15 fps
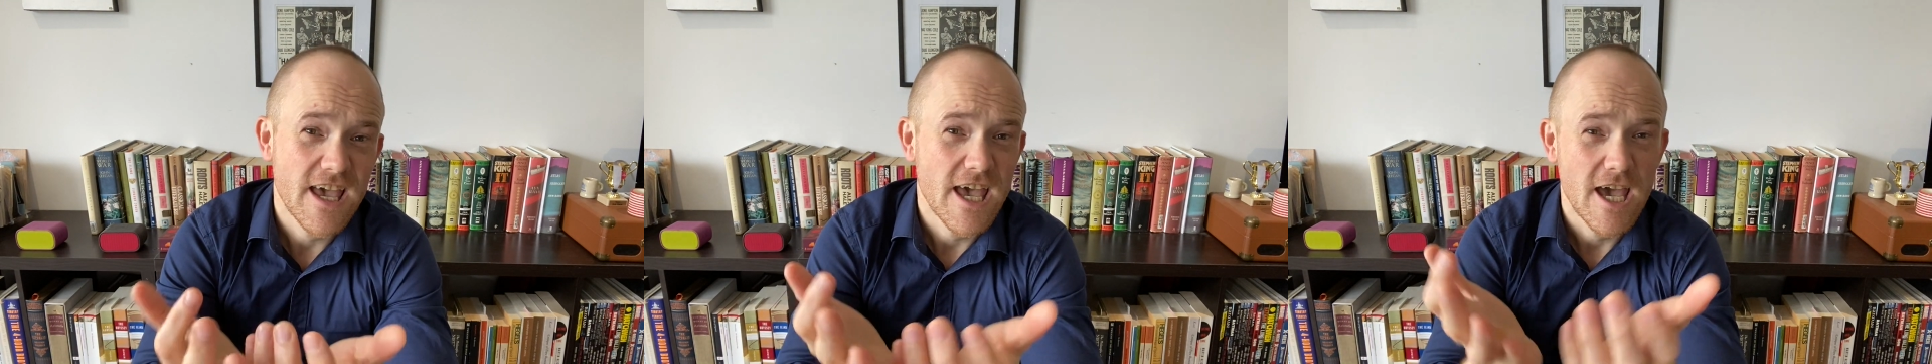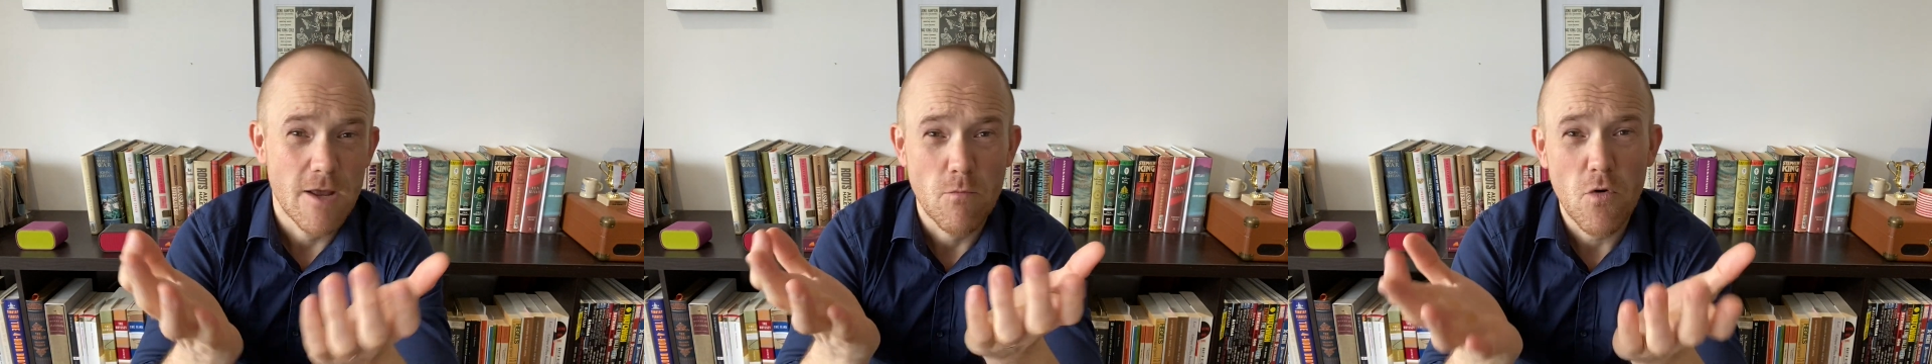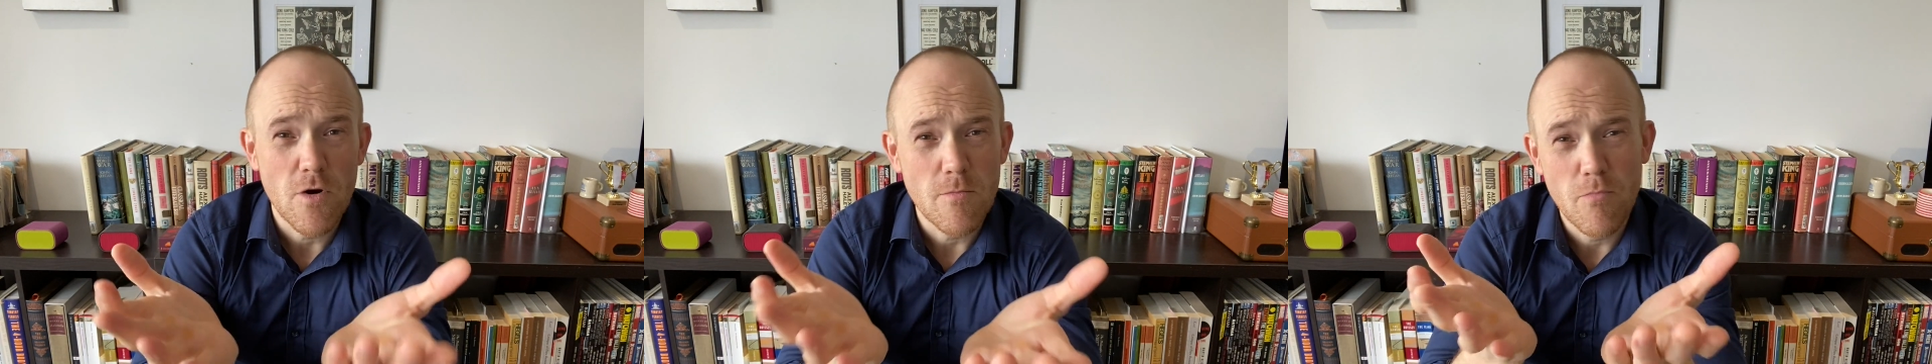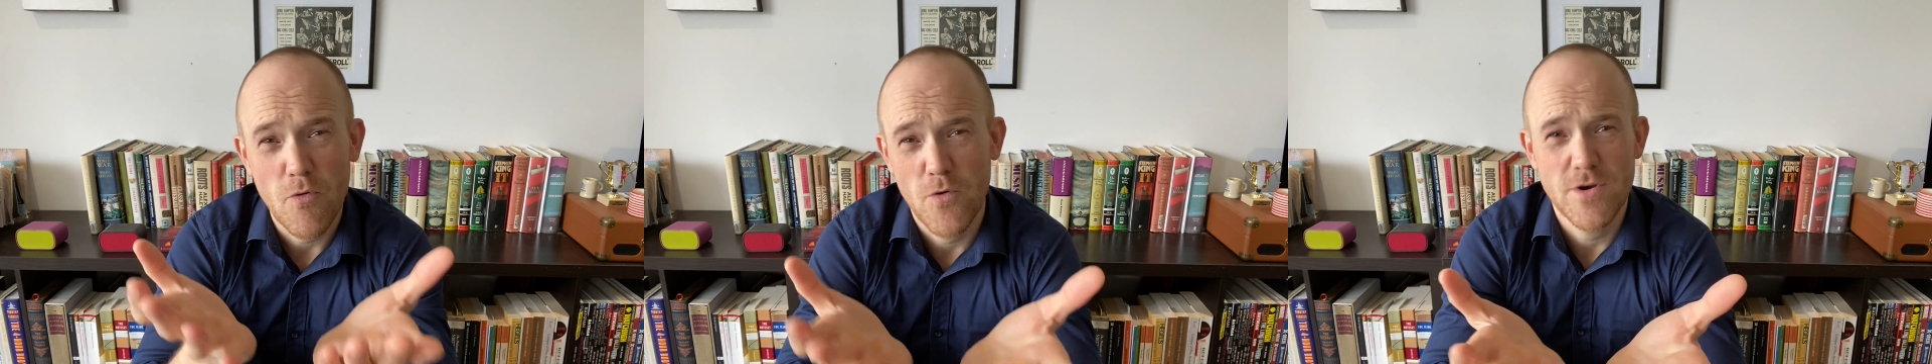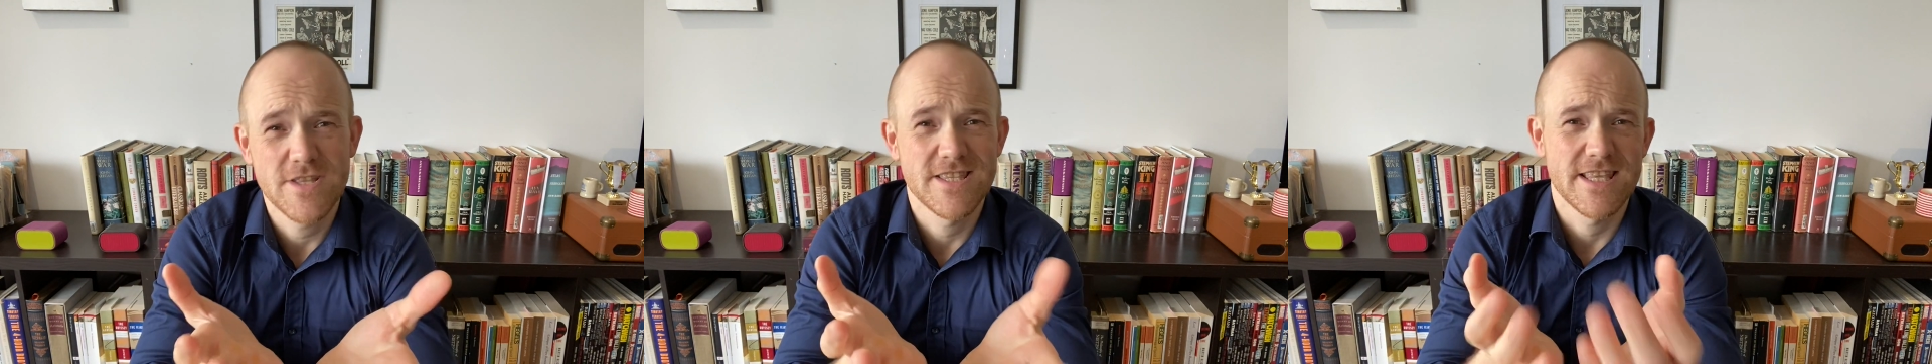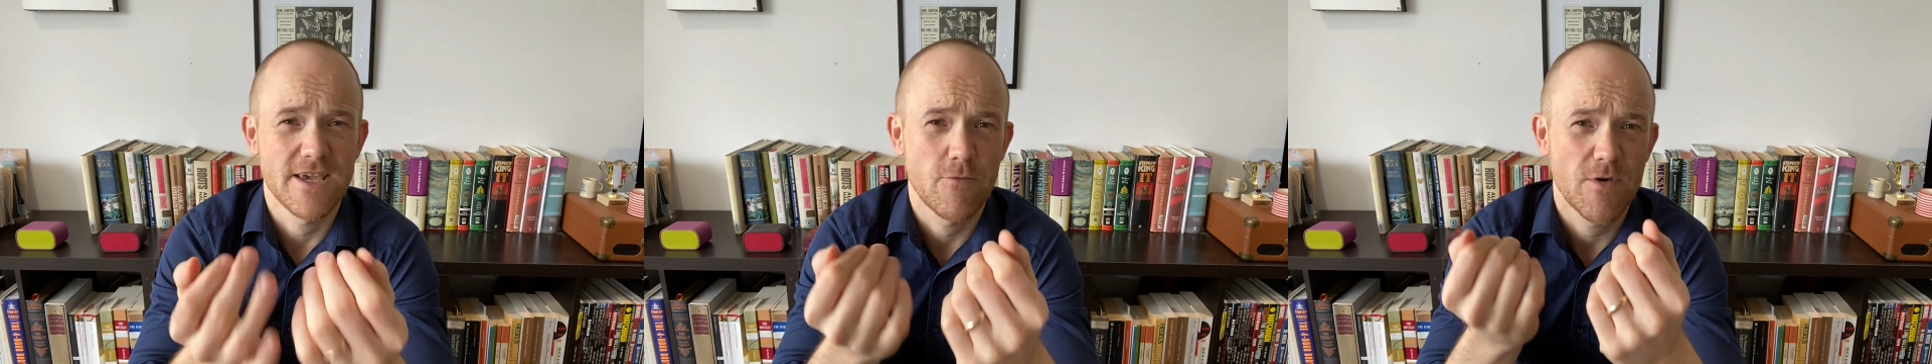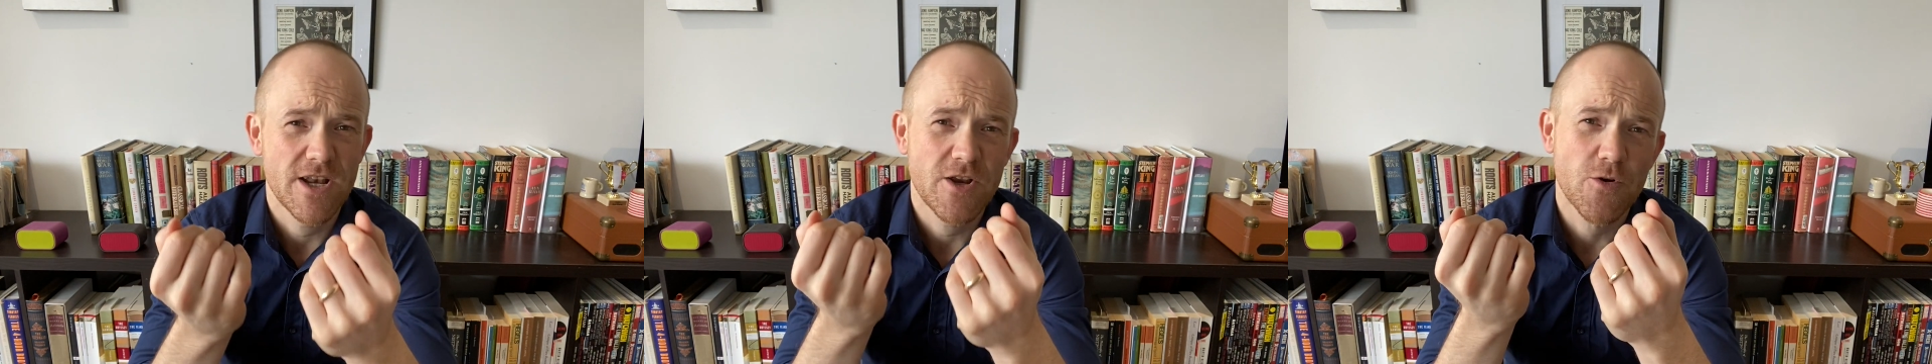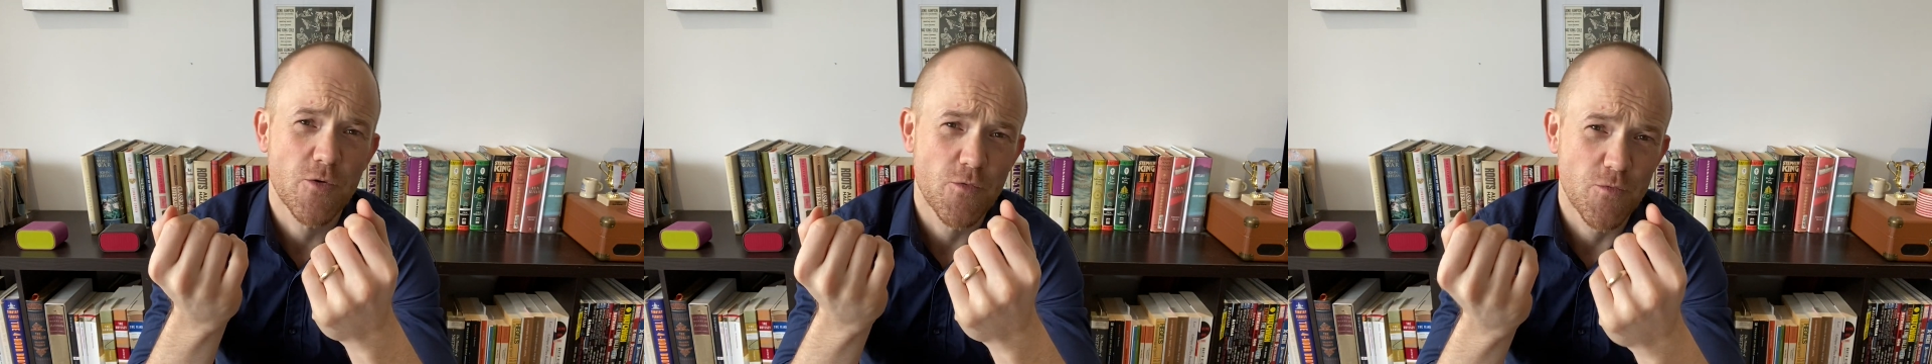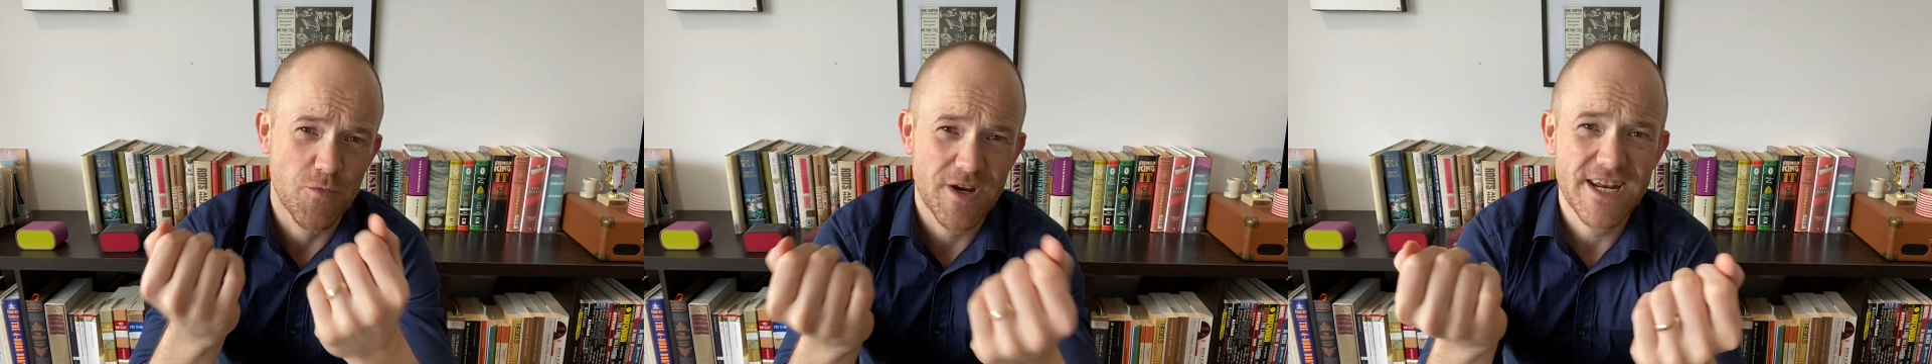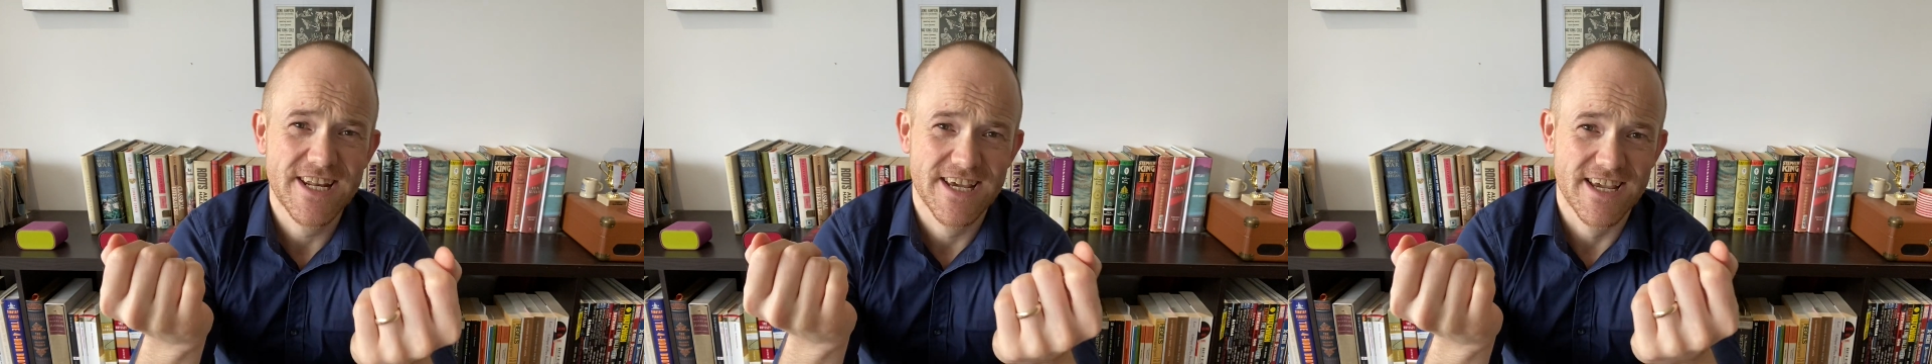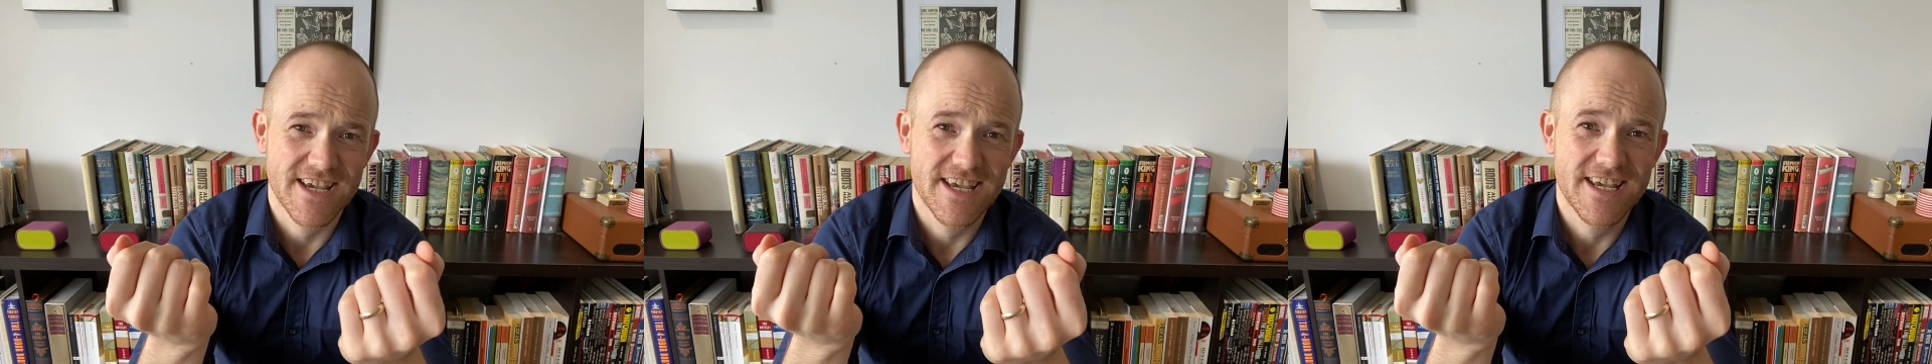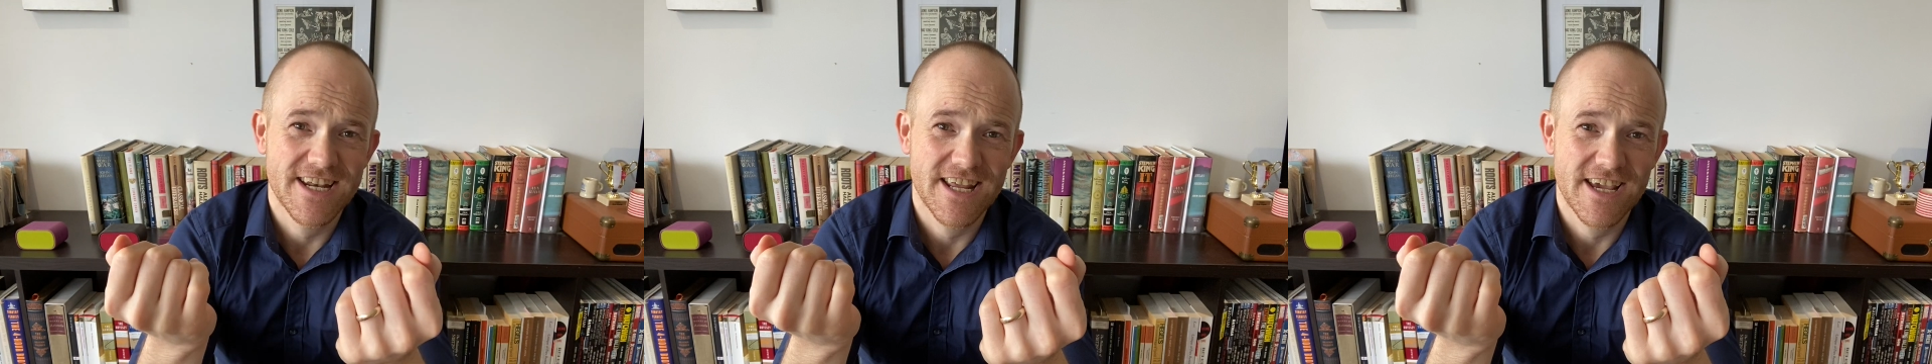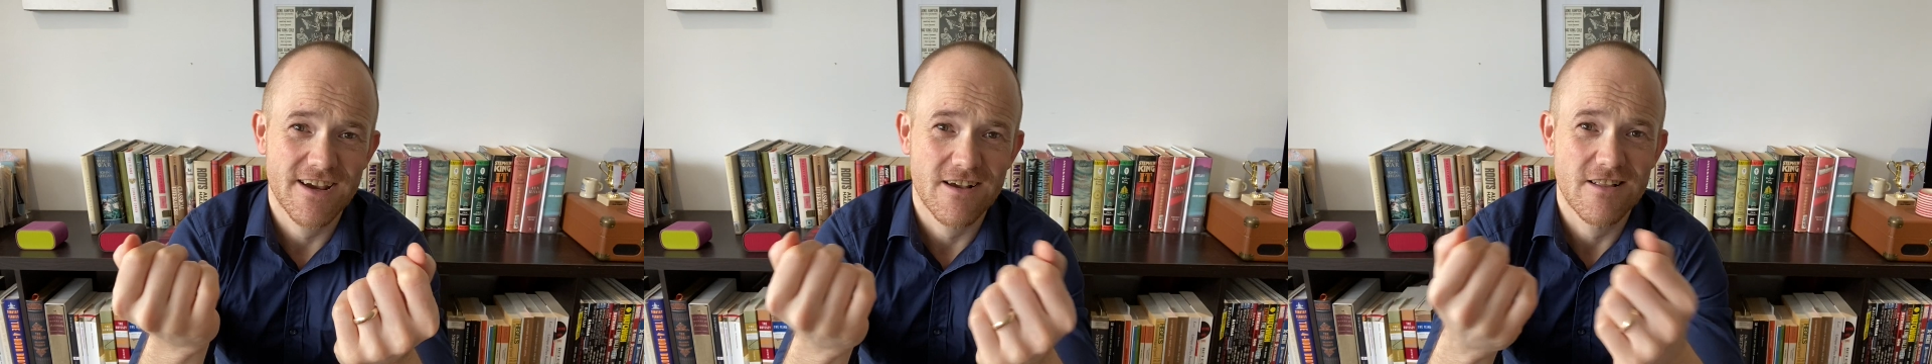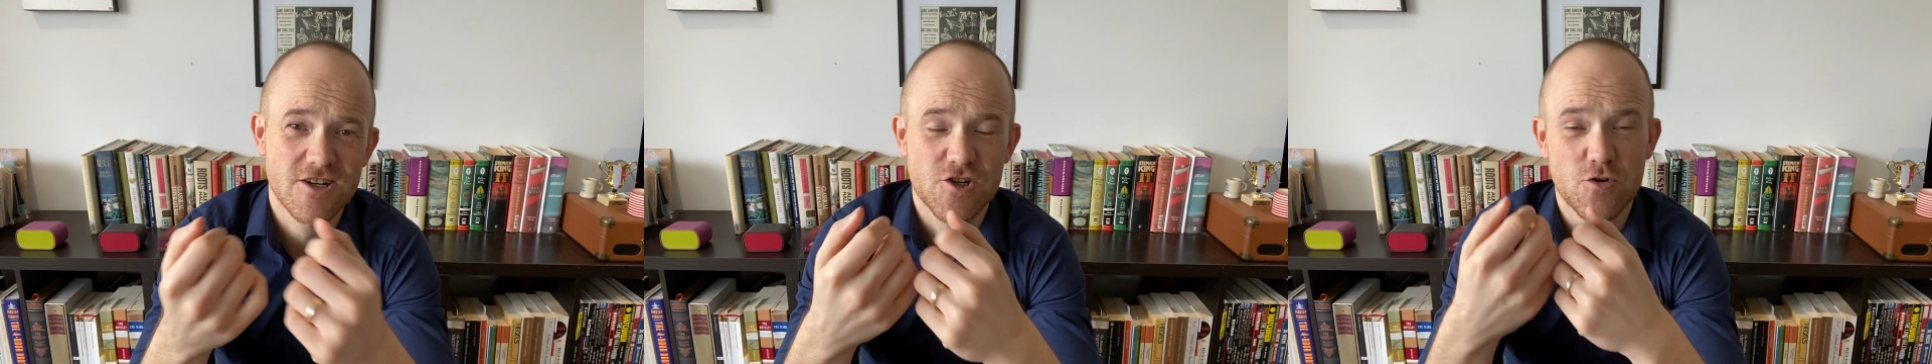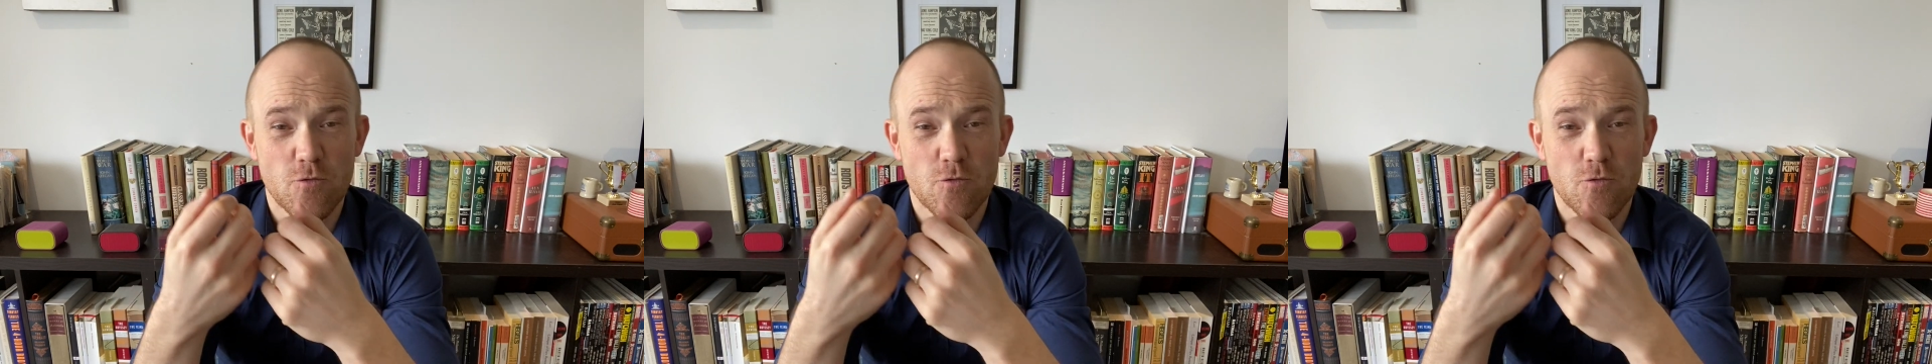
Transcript: And more importantly, when you're reading in English,